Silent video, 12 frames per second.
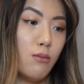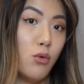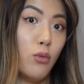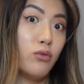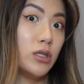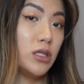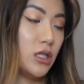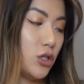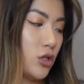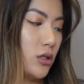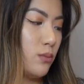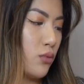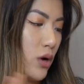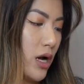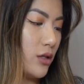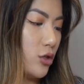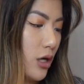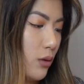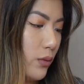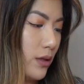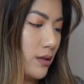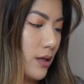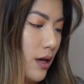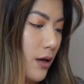more prestigious brand, shall we
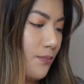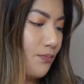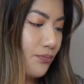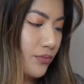say.